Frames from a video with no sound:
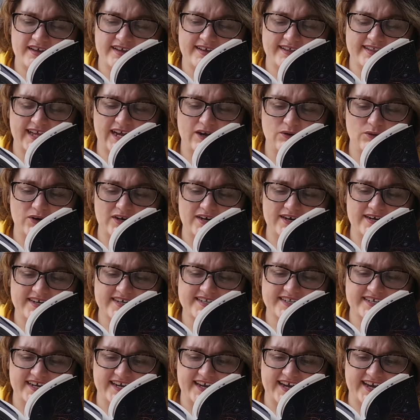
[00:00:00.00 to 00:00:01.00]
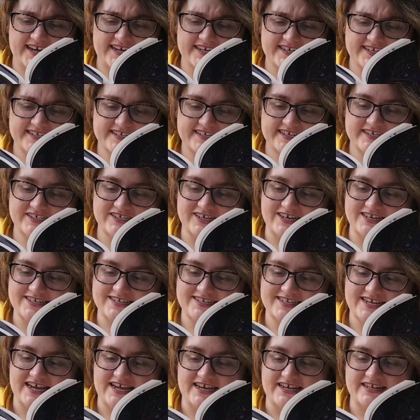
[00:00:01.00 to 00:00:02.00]
"That works, I guess," Shen
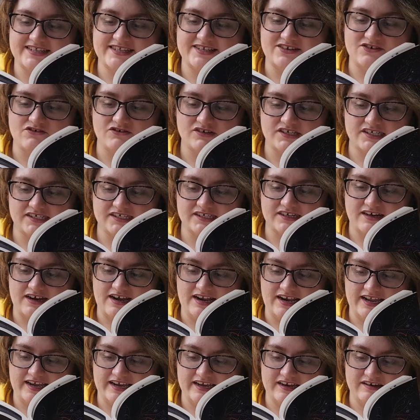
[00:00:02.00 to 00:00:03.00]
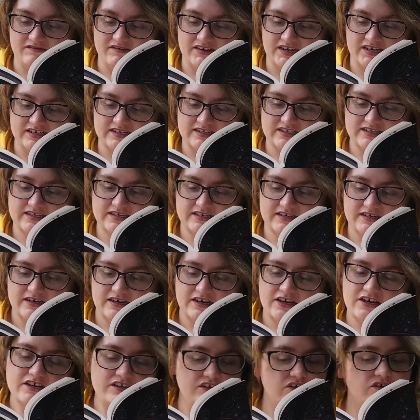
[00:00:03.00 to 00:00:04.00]
says, not entirely convinced.
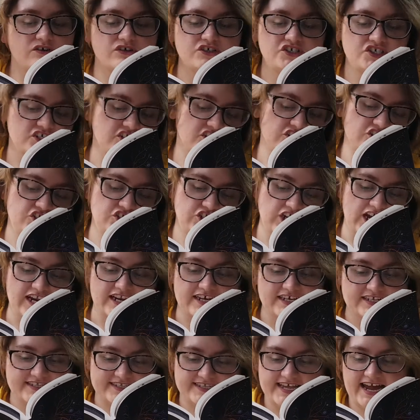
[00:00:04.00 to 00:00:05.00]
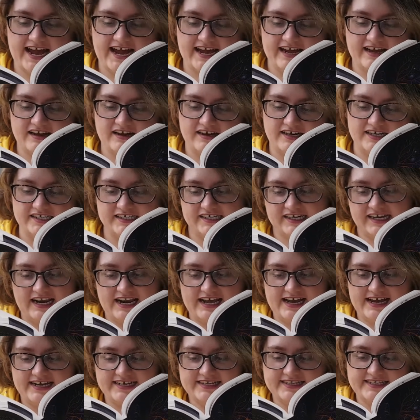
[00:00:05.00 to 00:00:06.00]
"You're just jealous, Zhang," I
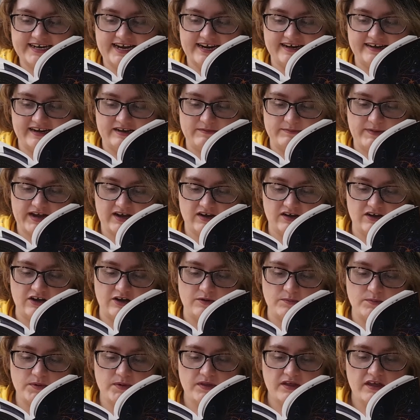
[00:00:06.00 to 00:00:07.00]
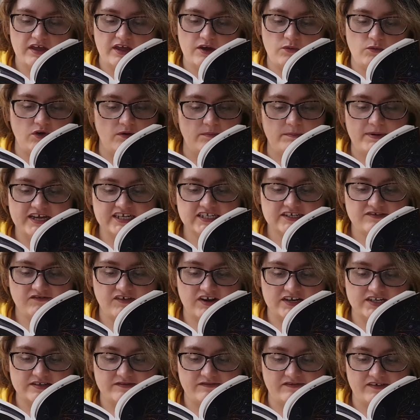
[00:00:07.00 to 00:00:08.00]
declare, standing back up. "We're best
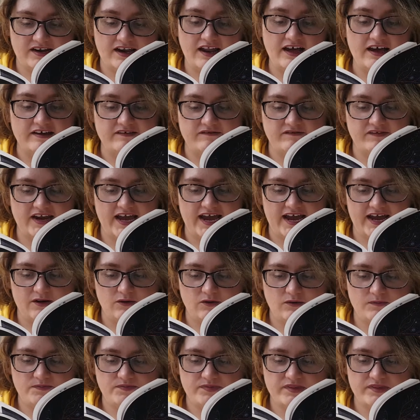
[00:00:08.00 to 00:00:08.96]
friends for life now."